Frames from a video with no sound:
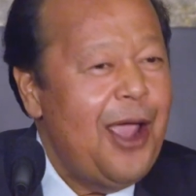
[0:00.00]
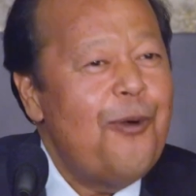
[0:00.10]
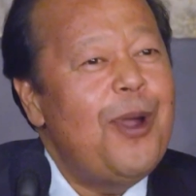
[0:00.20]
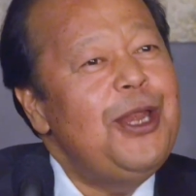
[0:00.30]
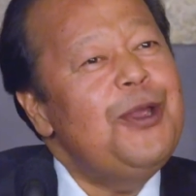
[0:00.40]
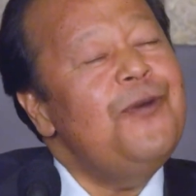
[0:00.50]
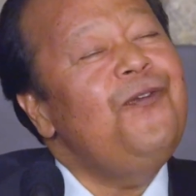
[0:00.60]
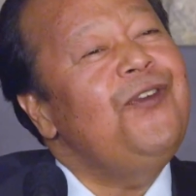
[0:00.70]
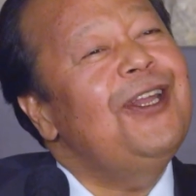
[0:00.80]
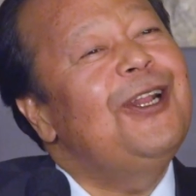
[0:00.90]
When you
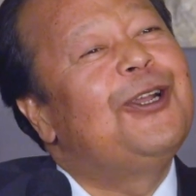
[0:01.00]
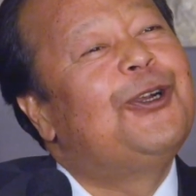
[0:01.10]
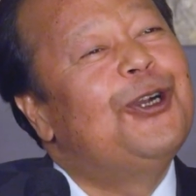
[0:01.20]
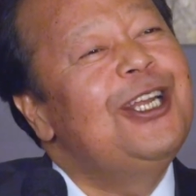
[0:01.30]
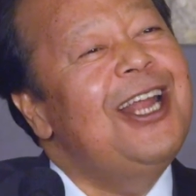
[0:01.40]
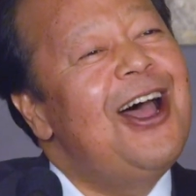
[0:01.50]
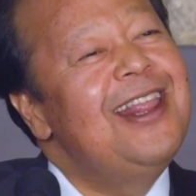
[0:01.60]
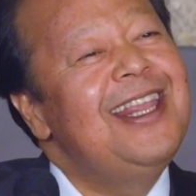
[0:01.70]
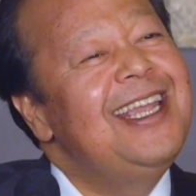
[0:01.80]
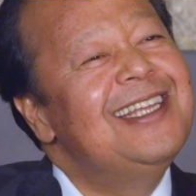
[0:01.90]
feel good
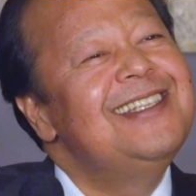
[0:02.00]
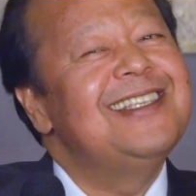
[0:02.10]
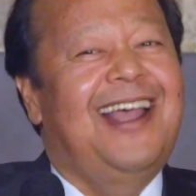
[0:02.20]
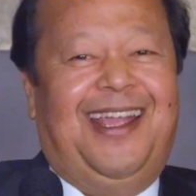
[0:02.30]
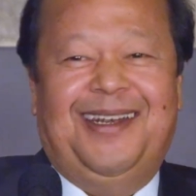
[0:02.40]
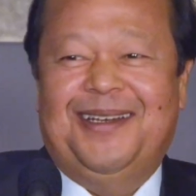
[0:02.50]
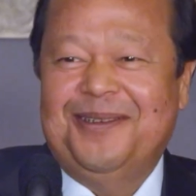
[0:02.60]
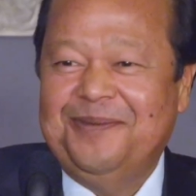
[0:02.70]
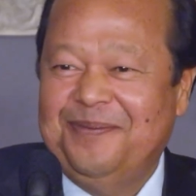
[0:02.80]
on the inside,